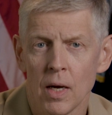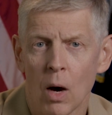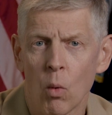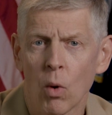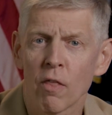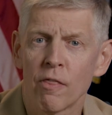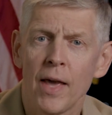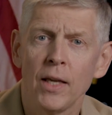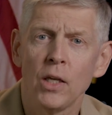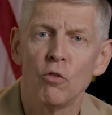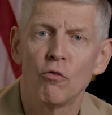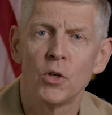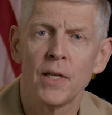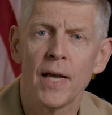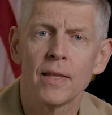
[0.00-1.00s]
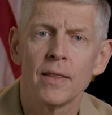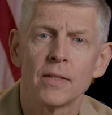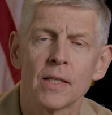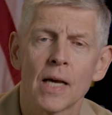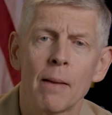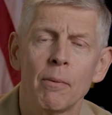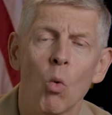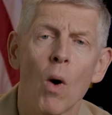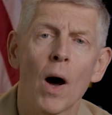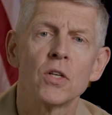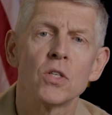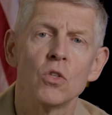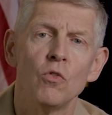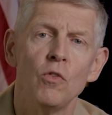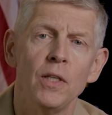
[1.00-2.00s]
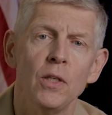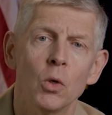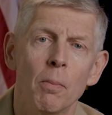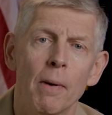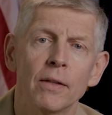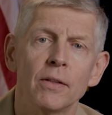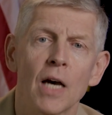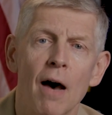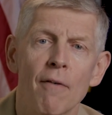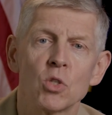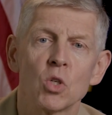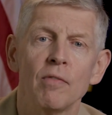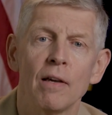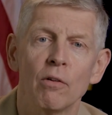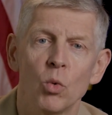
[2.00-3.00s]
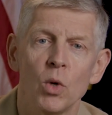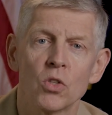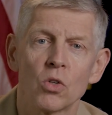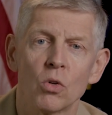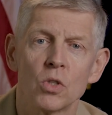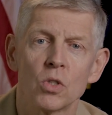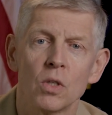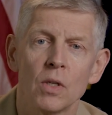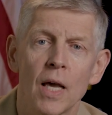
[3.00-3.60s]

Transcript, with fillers: I want to thank you for taking the time to watch this video about the Office of Naval Research